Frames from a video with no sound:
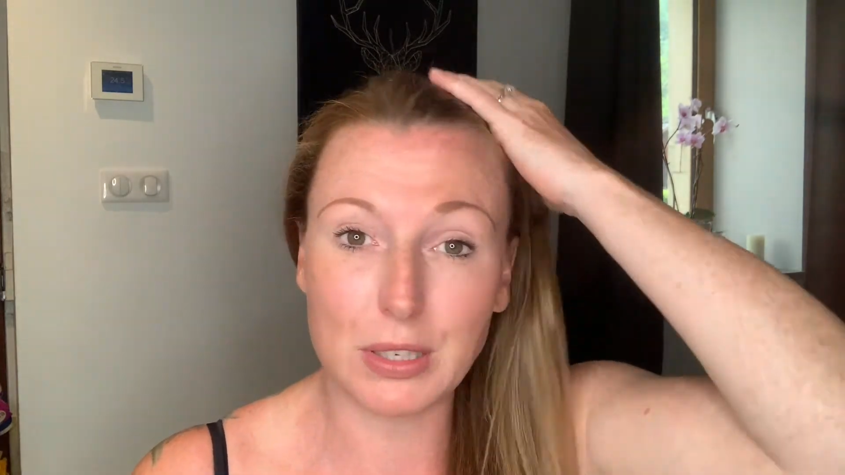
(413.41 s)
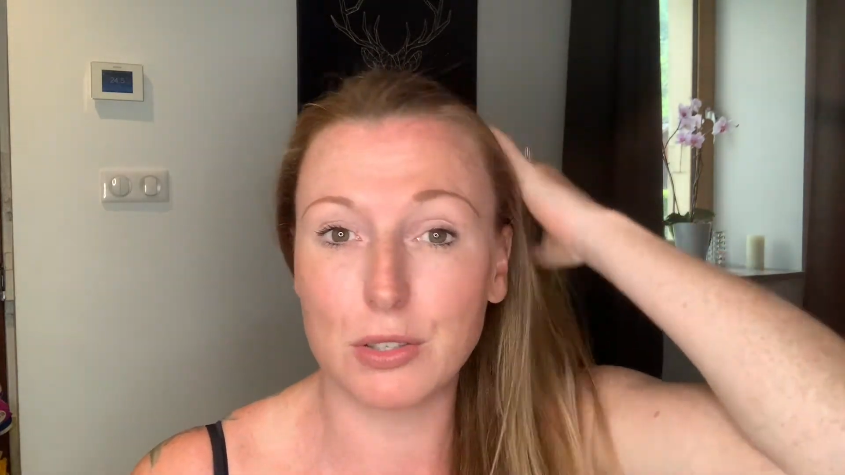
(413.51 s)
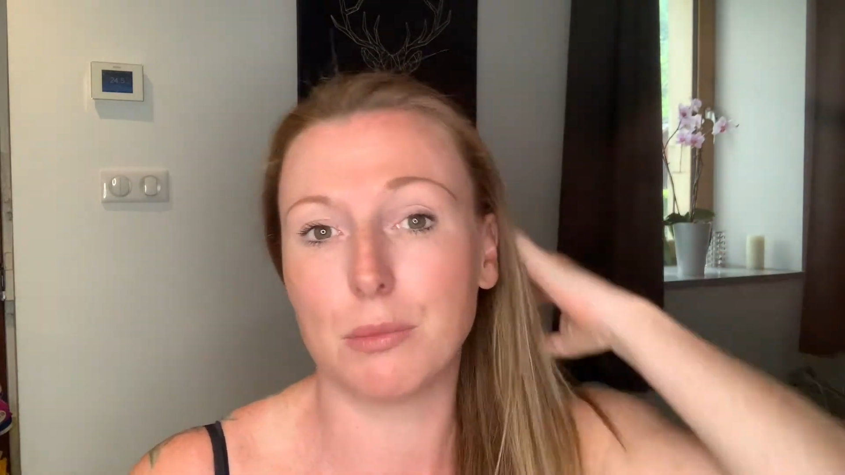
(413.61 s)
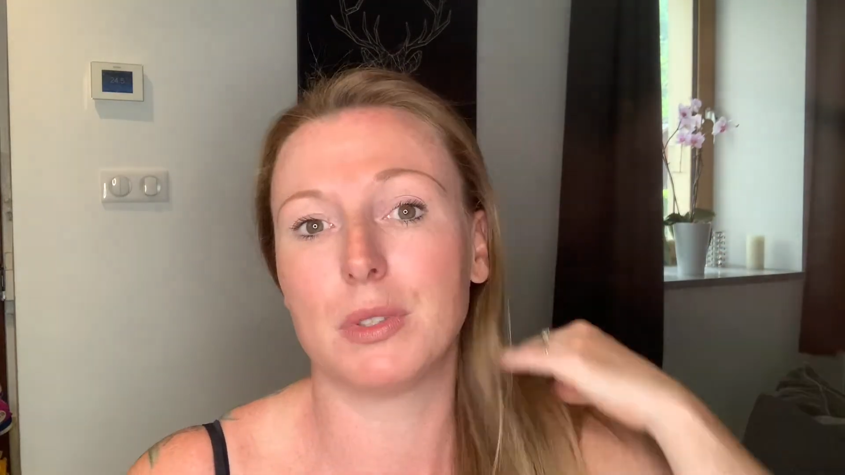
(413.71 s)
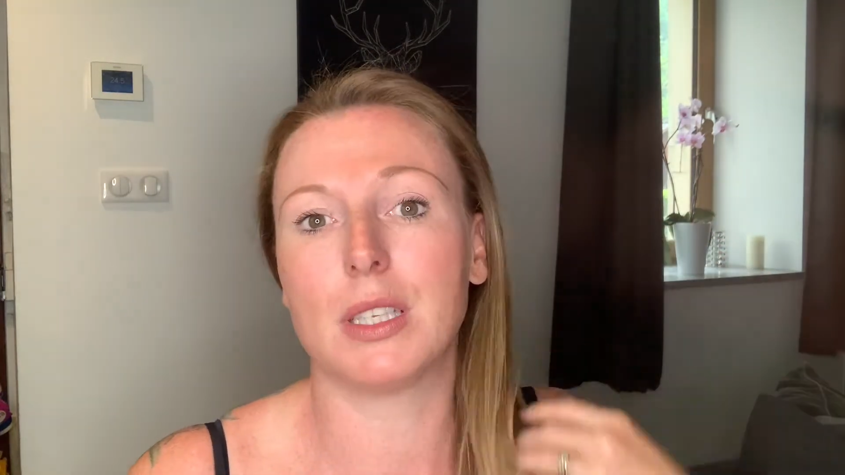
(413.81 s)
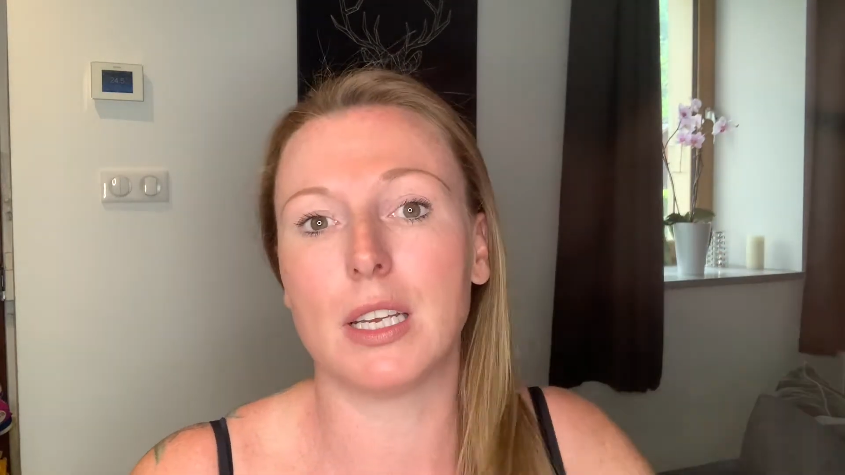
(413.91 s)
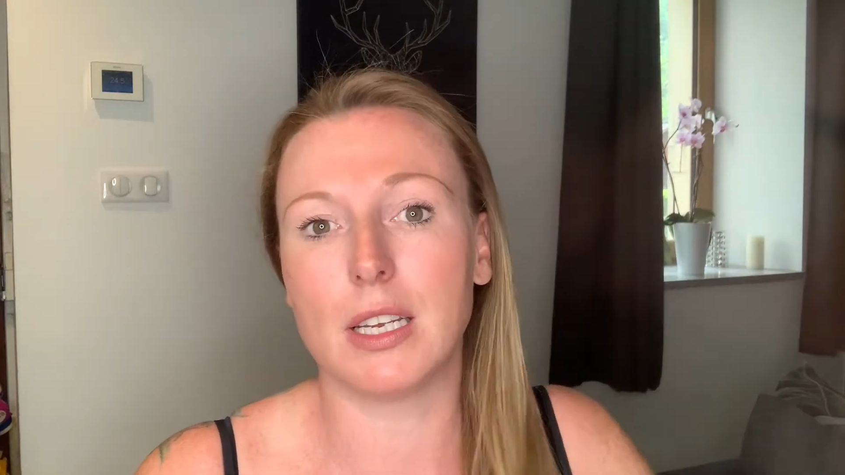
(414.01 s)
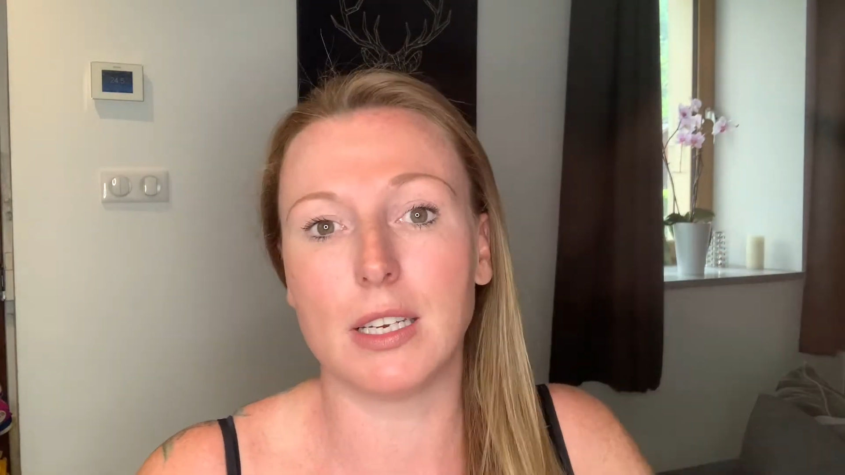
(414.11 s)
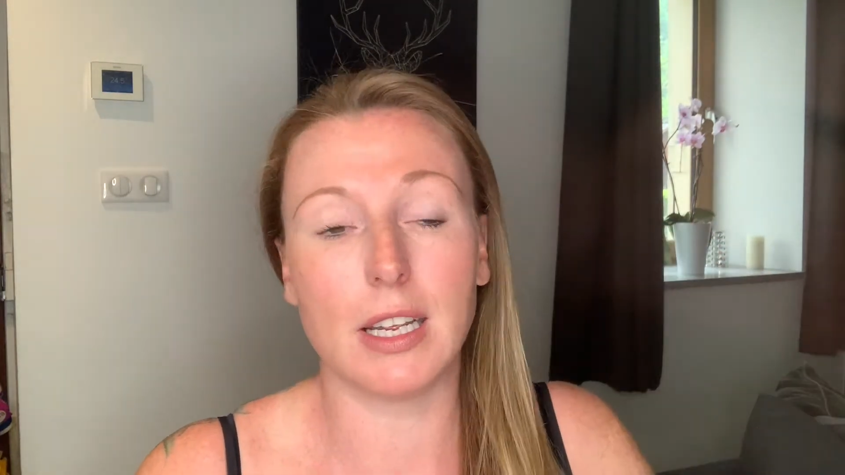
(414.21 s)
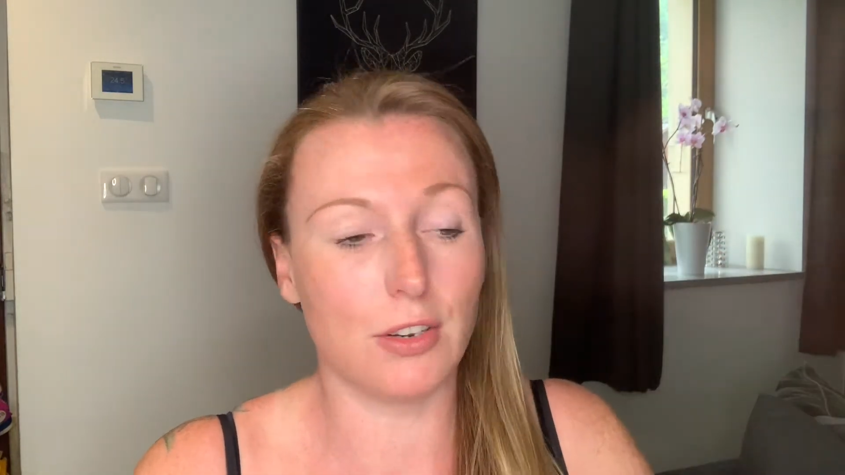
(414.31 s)

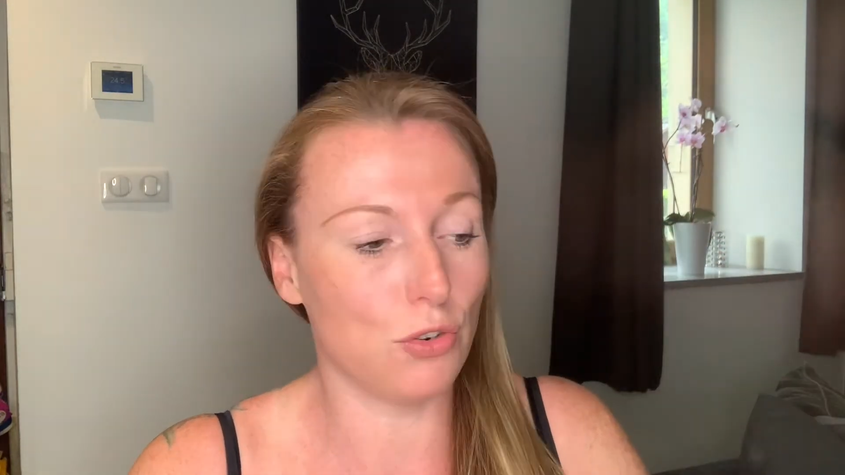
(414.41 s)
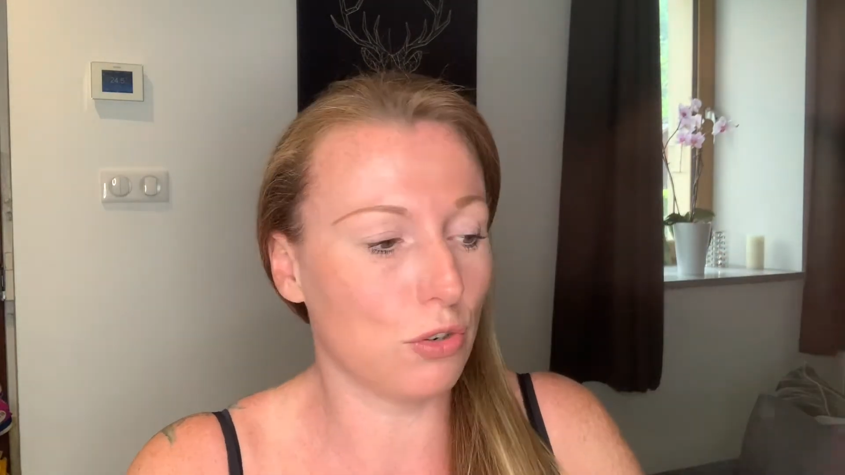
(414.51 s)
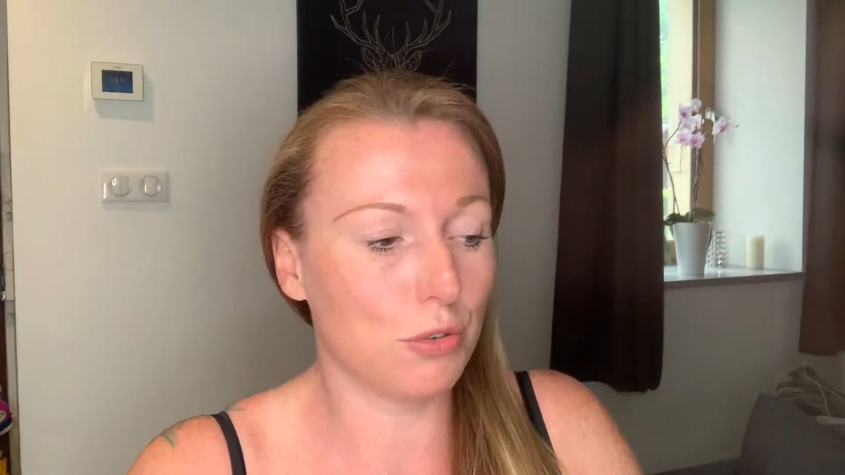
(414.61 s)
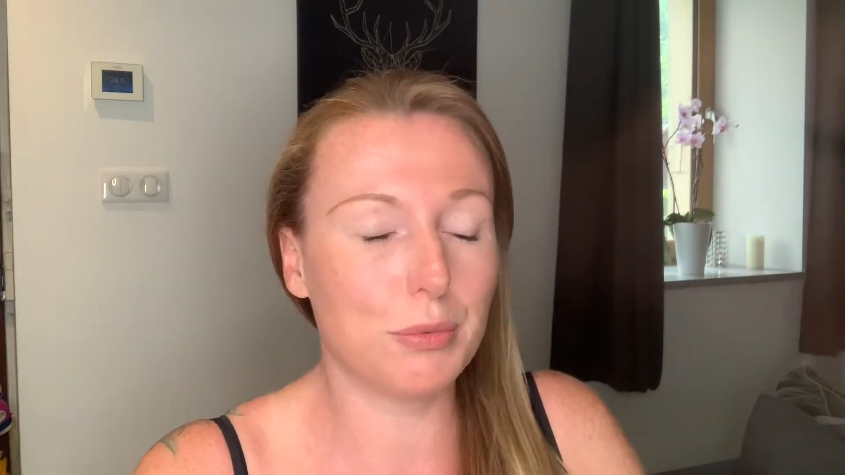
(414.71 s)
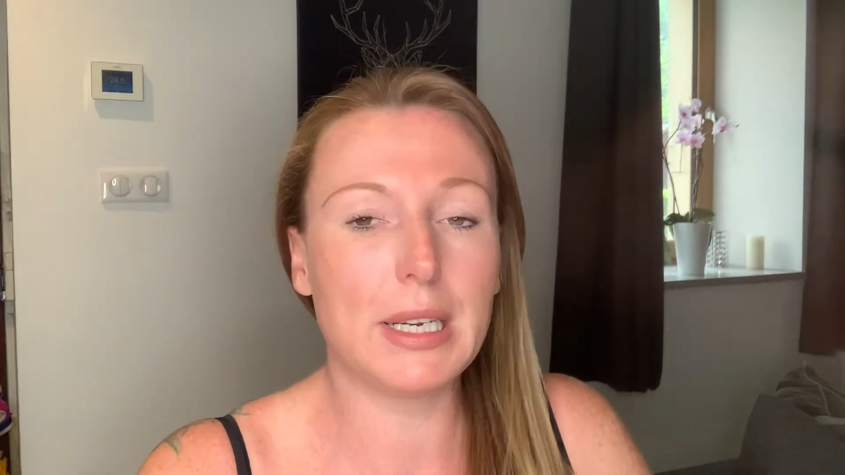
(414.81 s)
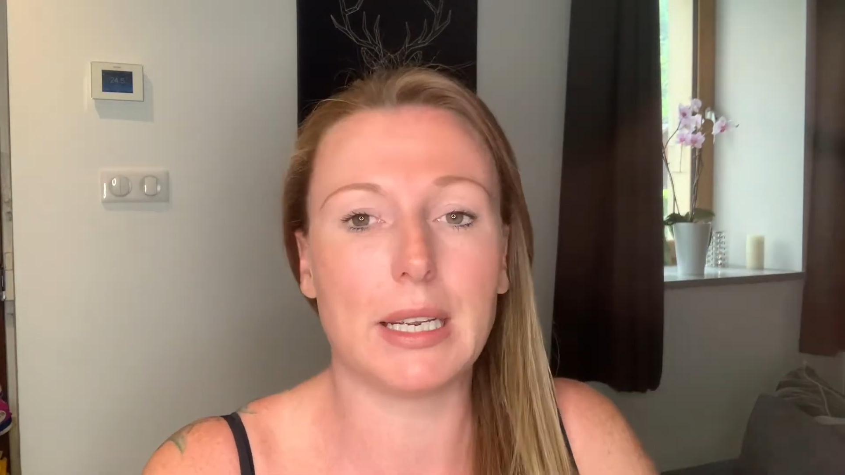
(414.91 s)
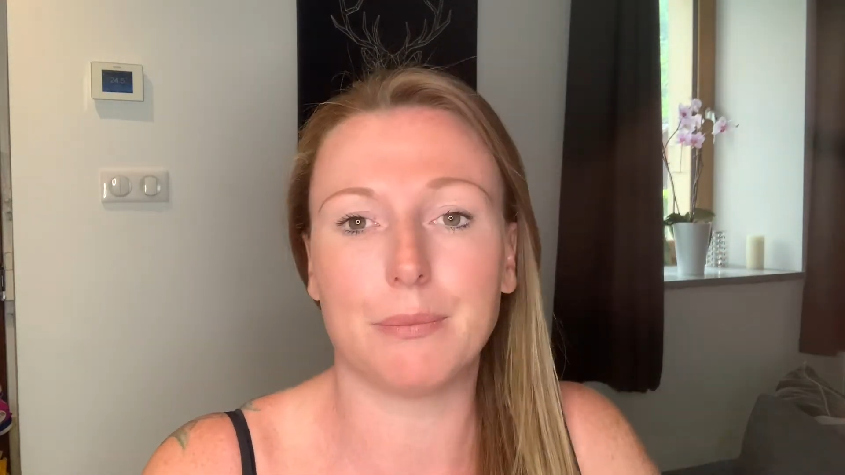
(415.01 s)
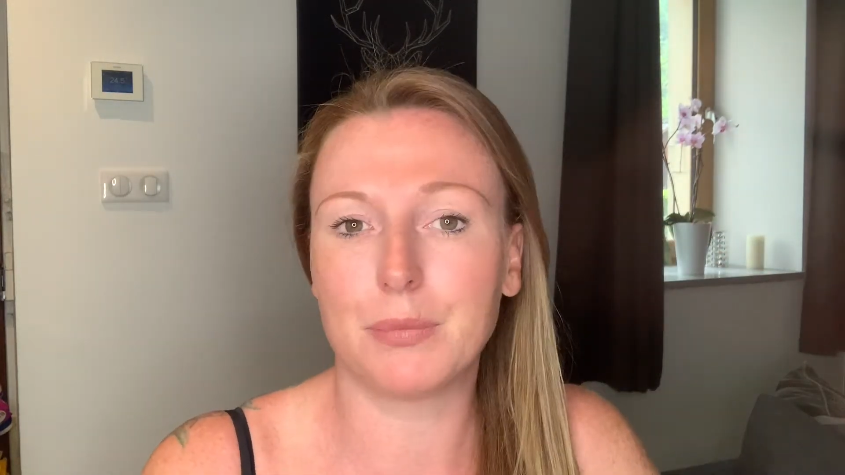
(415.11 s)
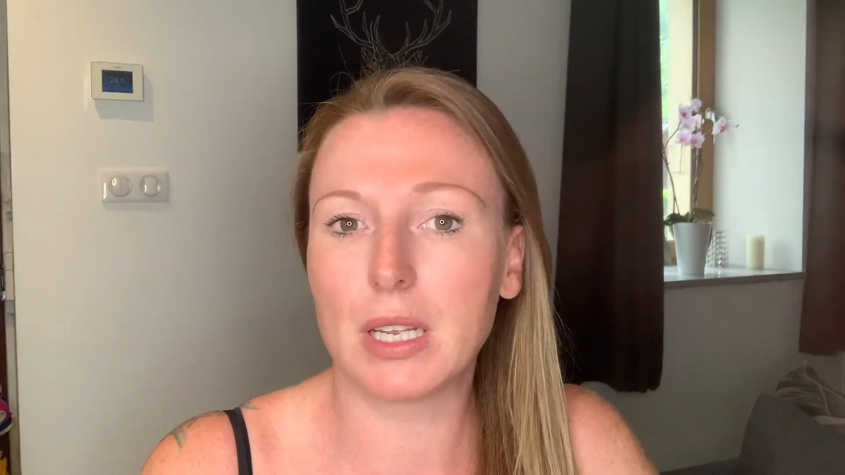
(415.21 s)
something in your career.